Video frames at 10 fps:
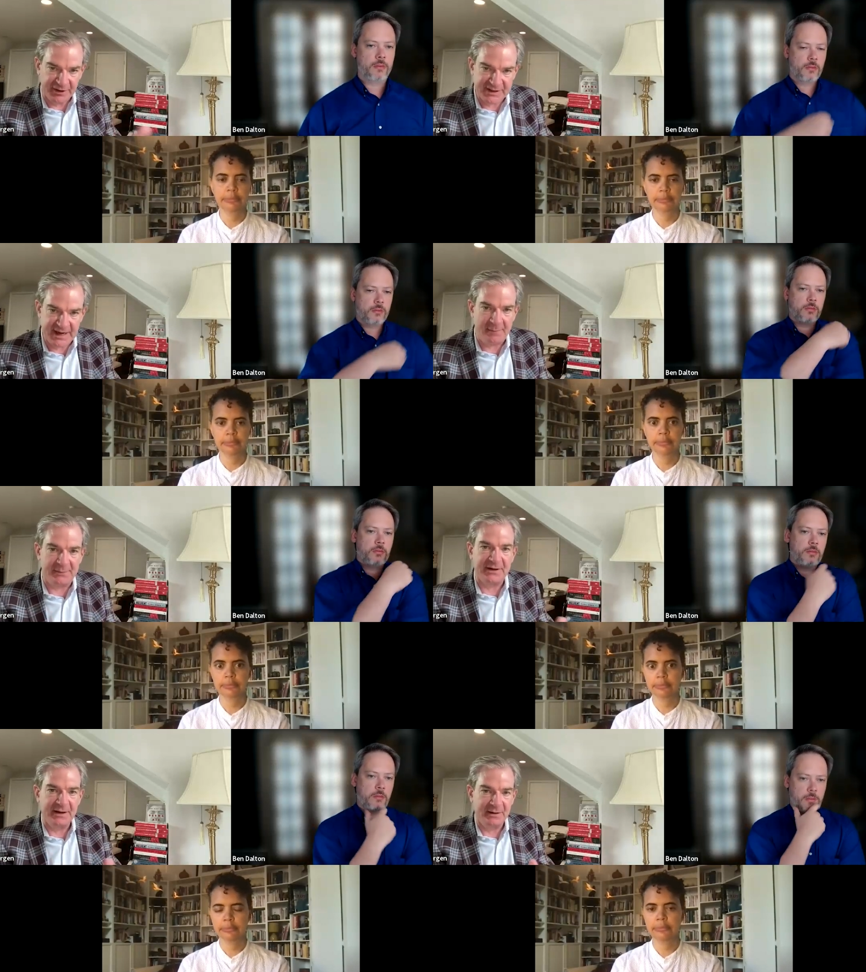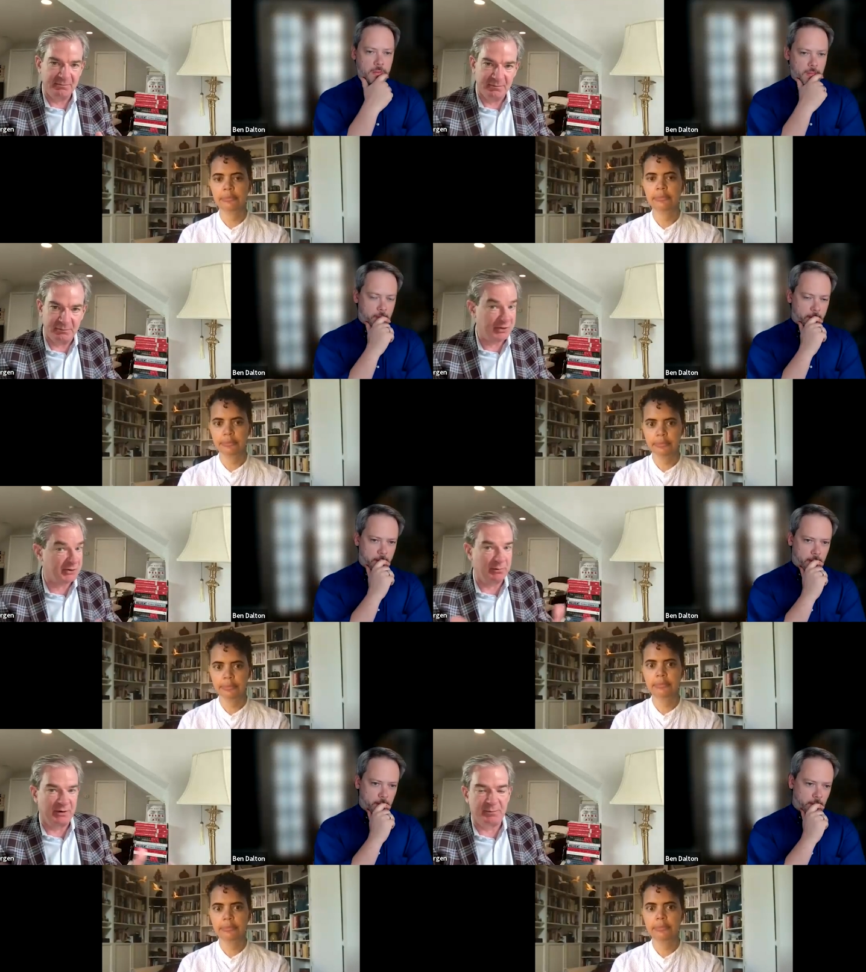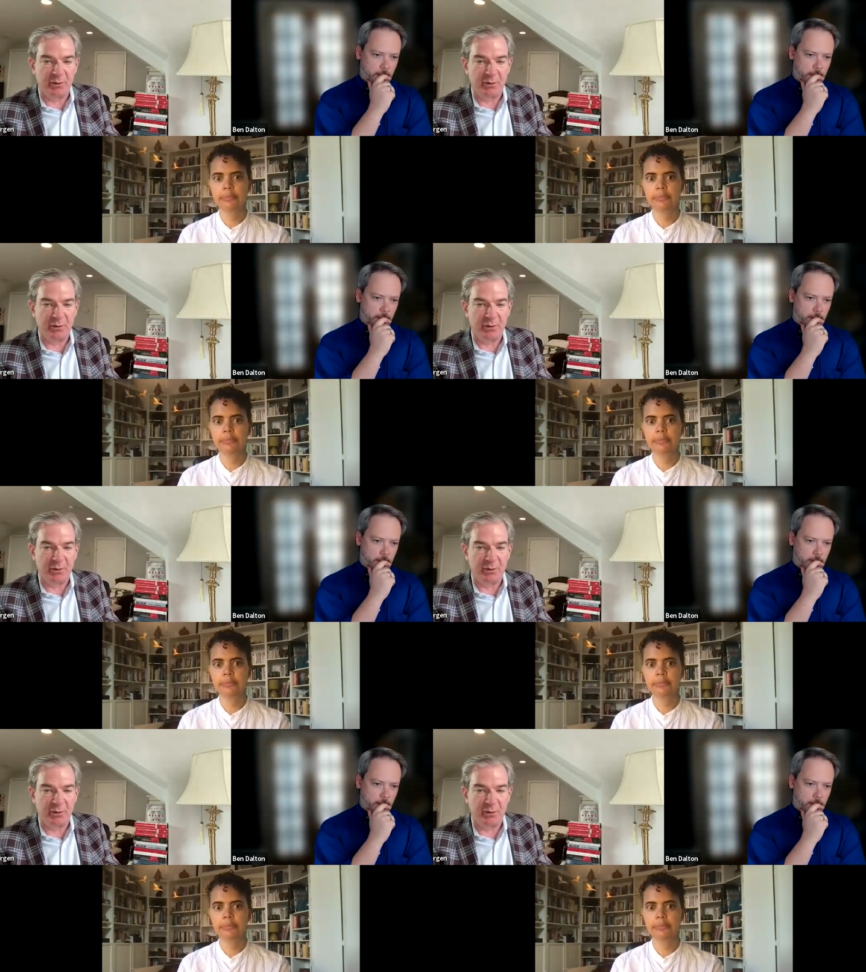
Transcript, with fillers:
Speaker 1: an attempt presumably